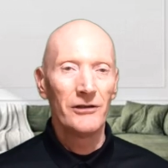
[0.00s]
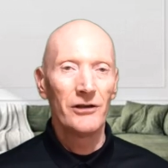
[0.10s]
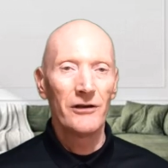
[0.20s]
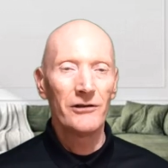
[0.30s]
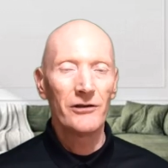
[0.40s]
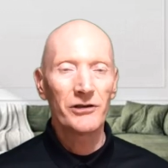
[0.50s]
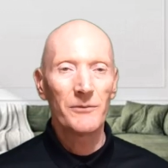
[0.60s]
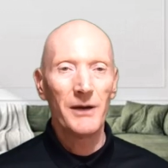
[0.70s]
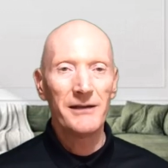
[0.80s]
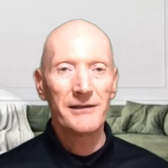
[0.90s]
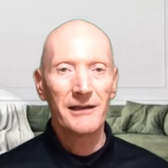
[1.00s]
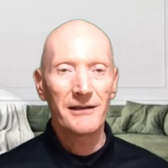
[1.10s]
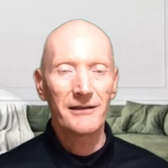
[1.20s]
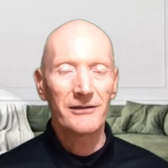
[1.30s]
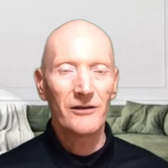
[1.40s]
you got your
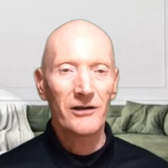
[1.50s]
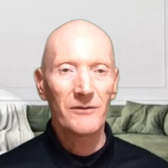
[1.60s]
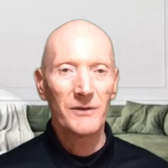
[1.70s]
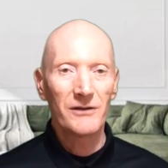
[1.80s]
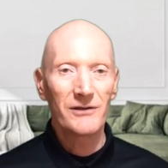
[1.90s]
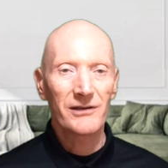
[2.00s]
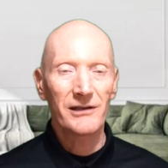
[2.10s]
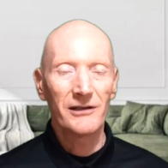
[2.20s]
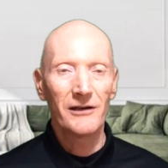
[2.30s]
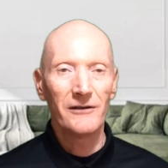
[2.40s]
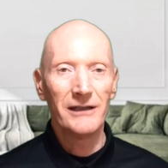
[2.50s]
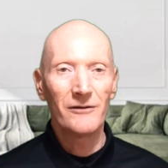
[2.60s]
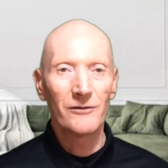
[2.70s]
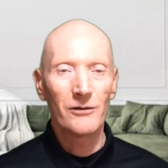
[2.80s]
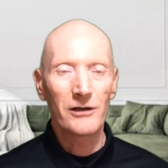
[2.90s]
basic documents,
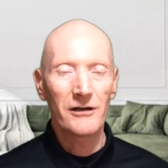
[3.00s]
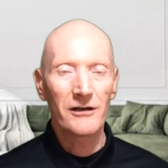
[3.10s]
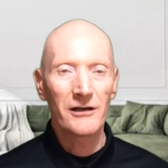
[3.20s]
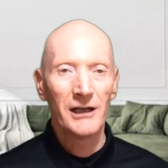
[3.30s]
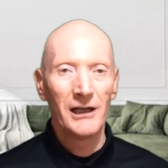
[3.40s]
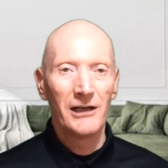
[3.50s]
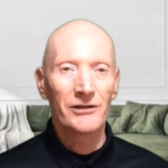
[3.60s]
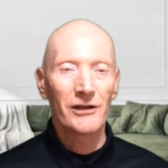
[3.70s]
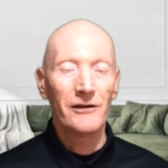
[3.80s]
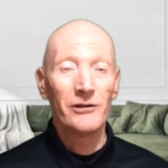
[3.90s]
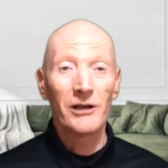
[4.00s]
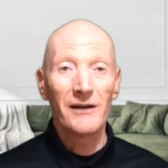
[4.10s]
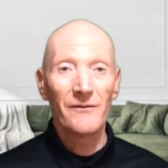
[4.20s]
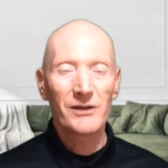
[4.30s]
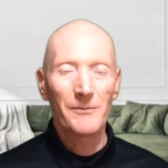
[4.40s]
in order, so that you can
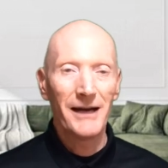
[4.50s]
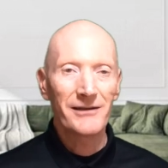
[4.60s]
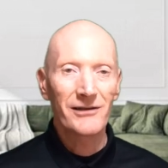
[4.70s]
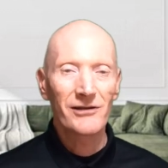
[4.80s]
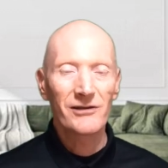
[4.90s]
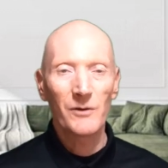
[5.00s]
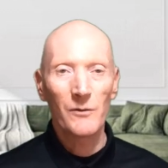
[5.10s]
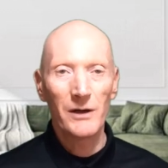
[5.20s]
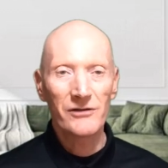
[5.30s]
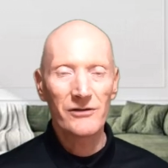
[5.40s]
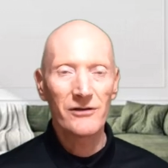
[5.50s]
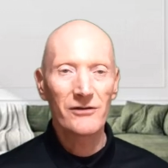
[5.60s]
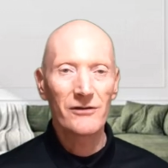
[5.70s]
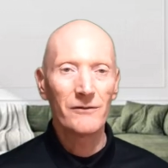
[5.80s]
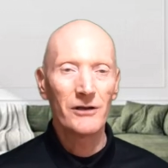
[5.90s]
give them some answers to some
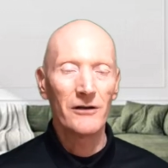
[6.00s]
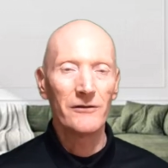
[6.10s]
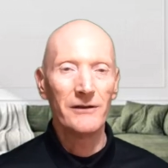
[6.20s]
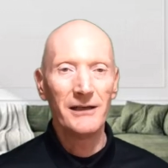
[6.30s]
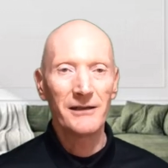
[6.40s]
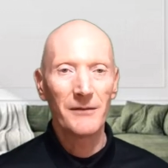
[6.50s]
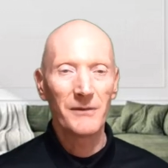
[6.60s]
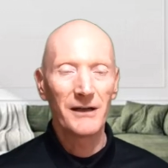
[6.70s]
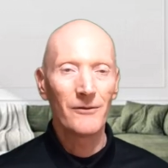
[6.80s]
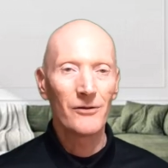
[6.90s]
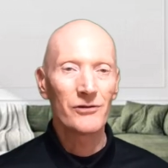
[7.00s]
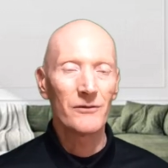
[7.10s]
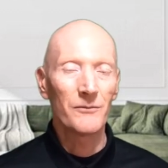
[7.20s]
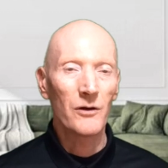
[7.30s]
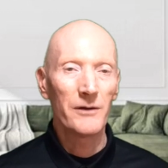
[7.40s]
questions of, your income levels,
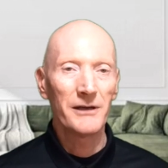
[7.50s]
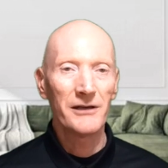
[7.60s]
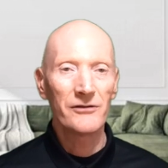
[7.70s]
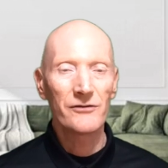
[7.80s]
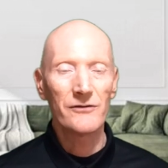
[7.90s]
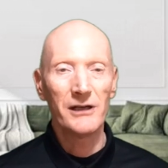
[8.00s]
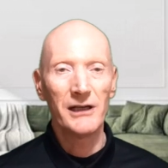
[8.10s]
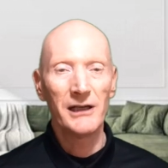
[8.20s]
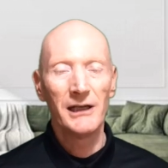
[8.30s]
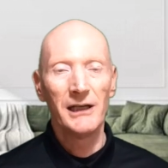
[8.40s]
your employment history,